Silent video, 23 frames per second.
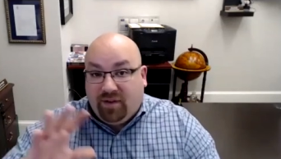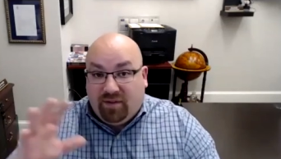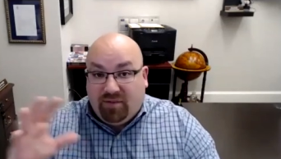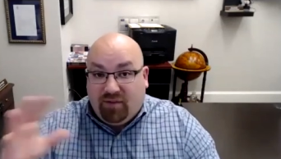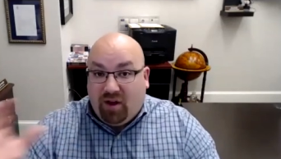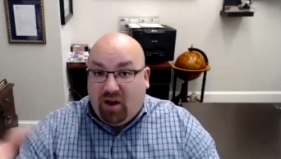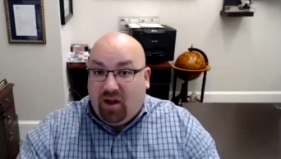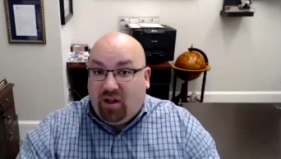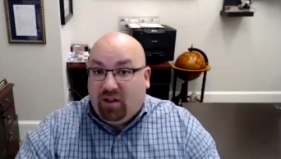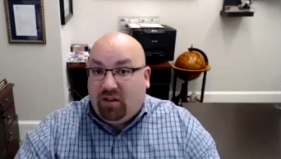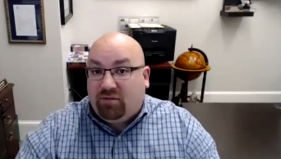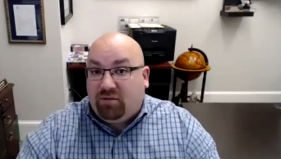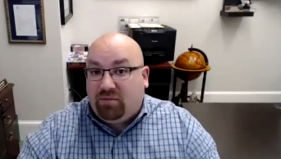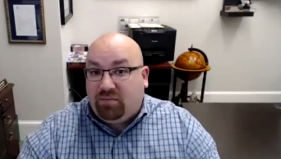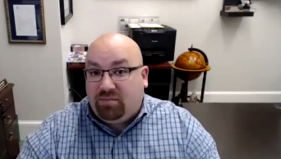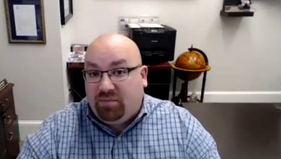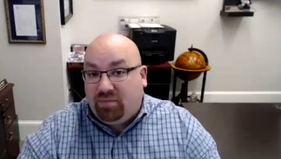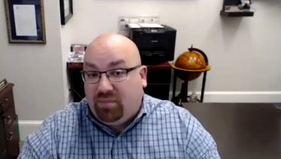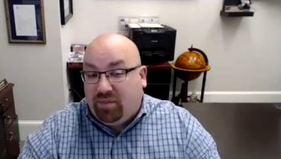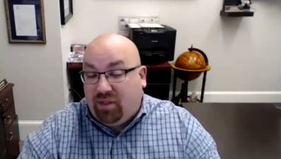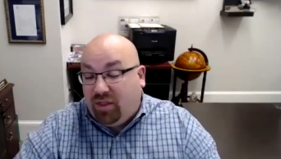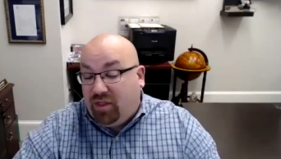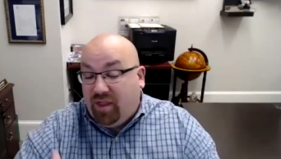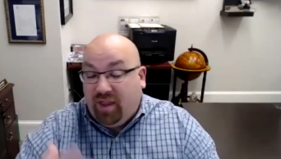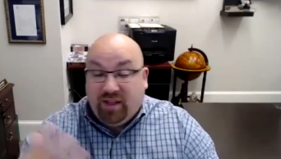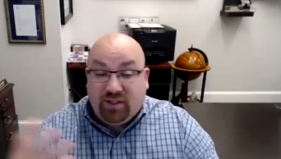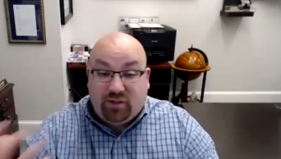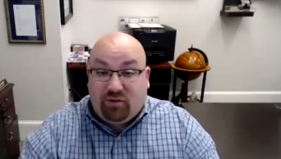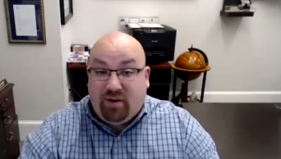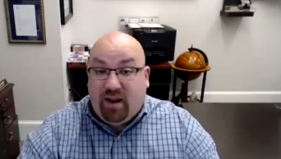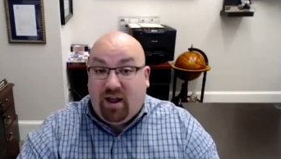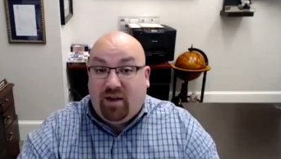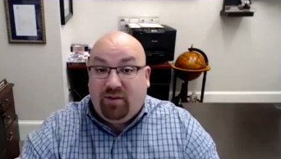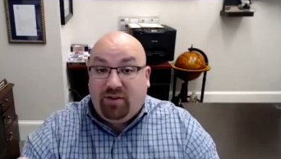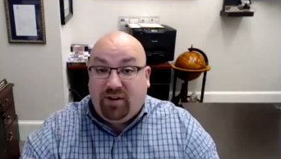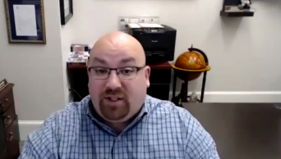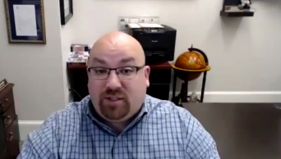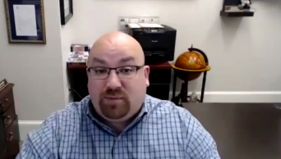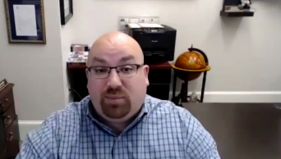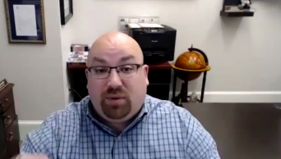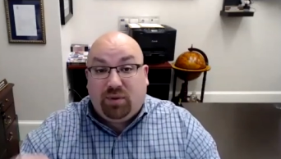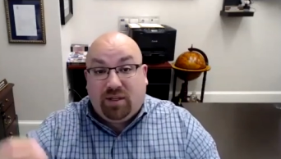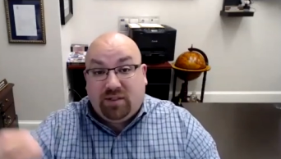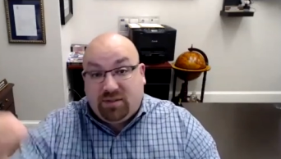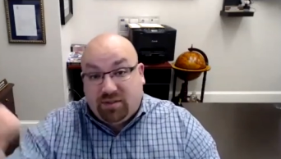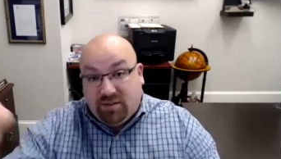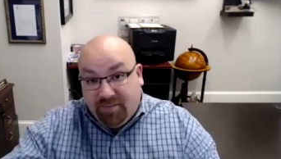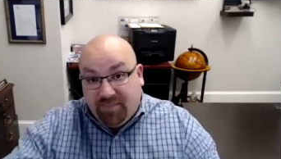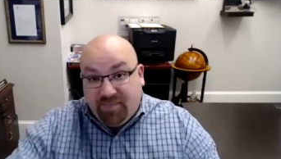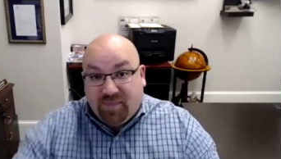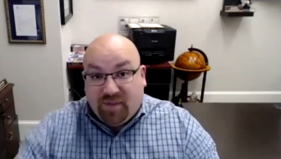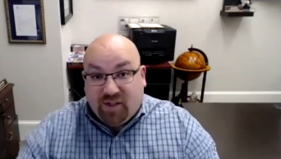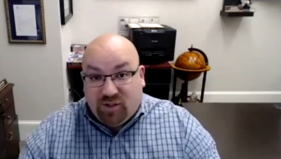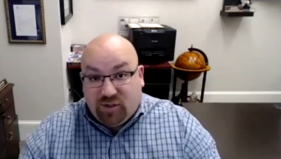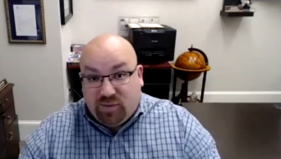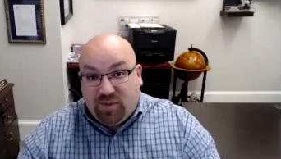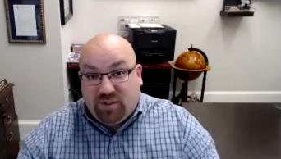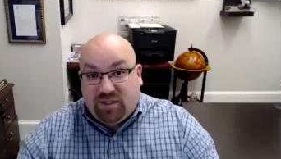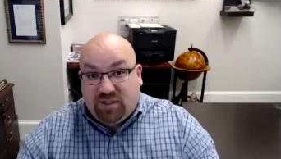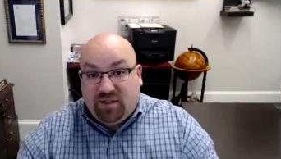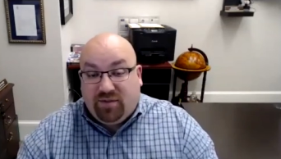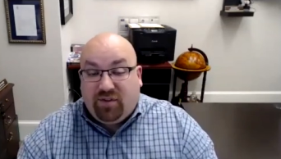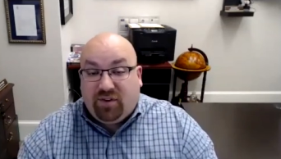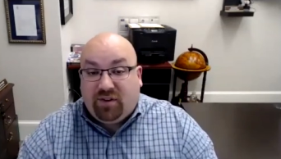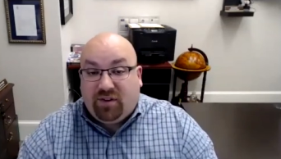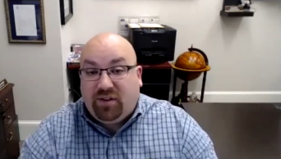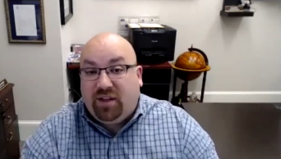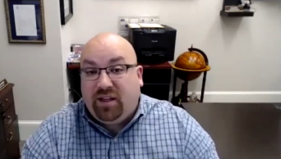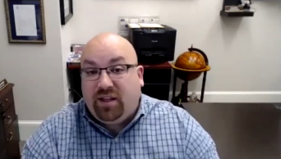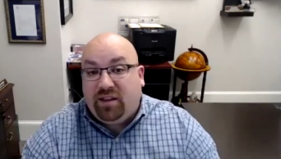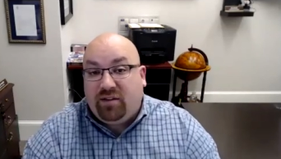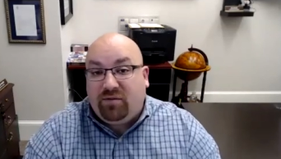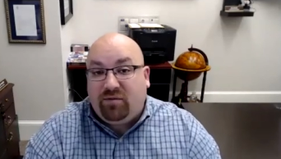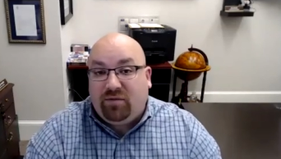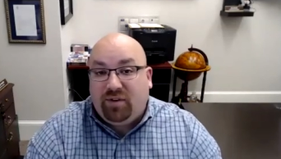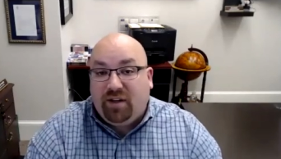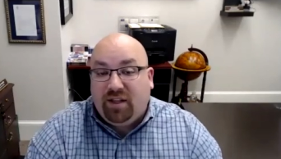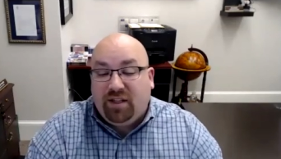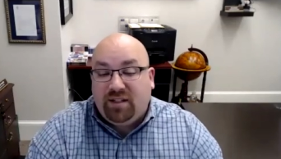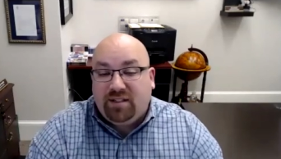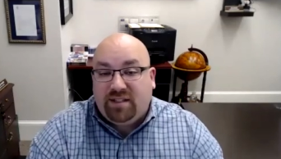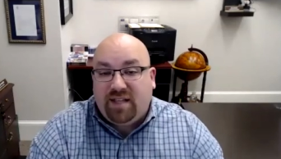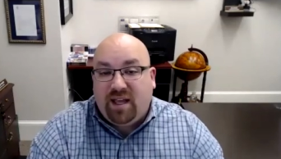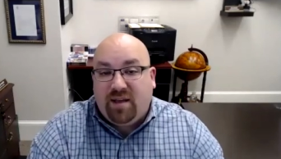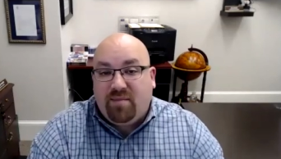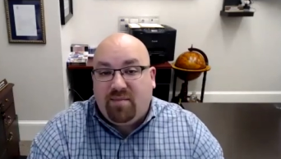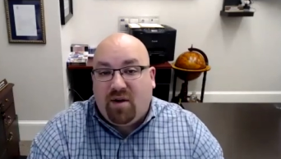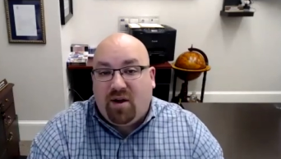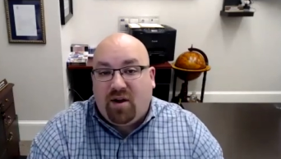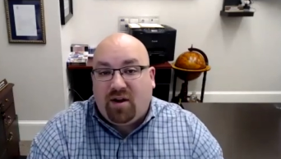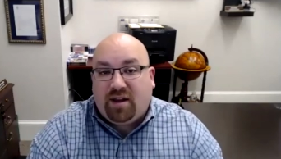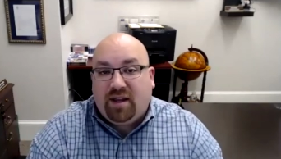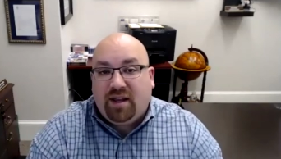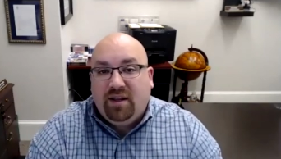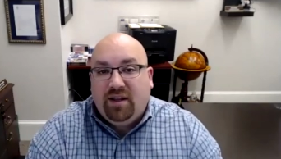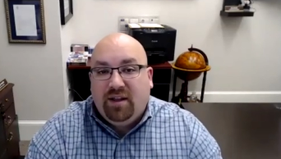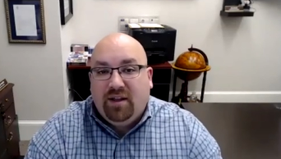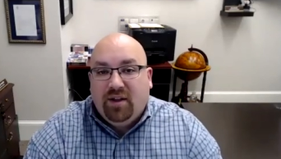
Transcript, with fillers: of all of the things around us, plus specifically in the real estate market